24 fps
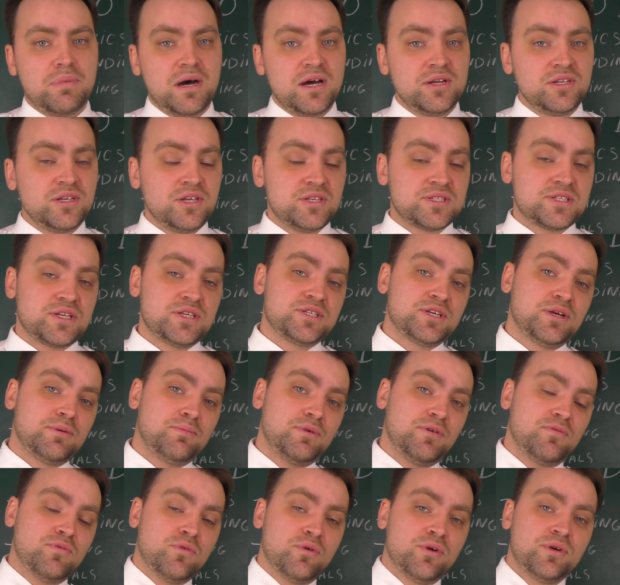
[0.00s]
But as I say
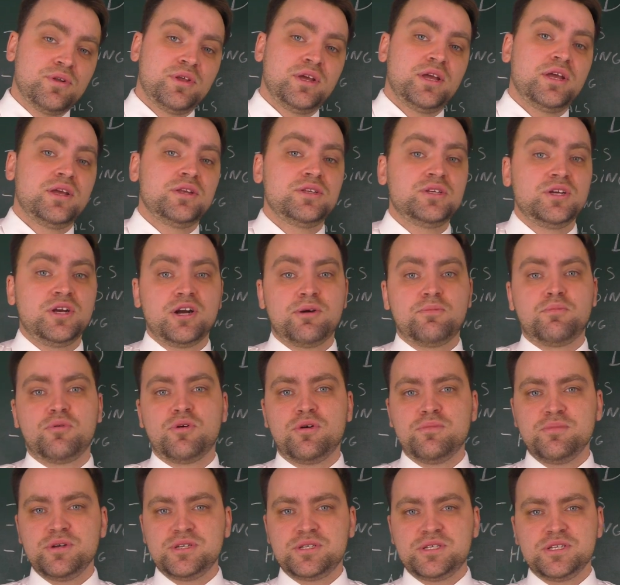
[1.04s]
before, the ATR
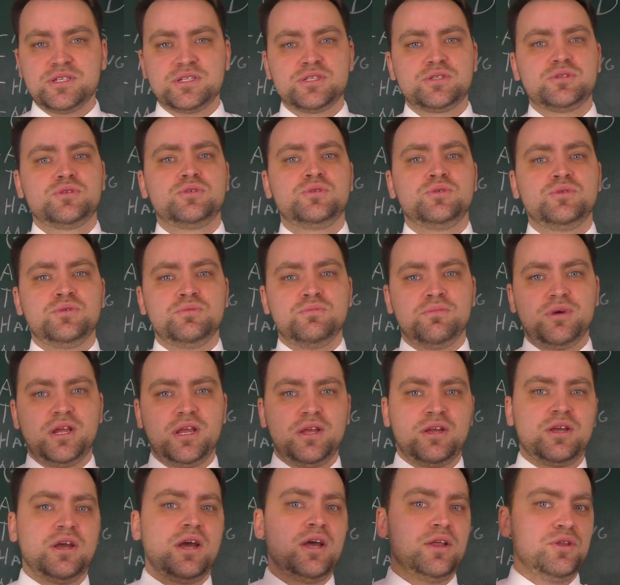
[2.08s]
promises to
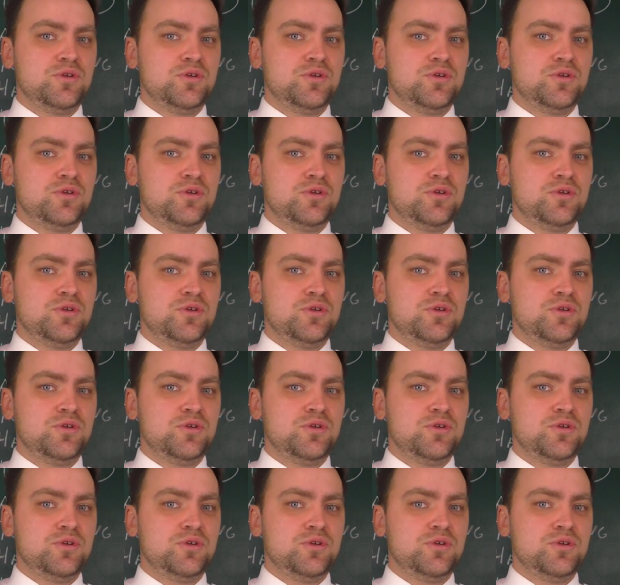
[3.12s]
make a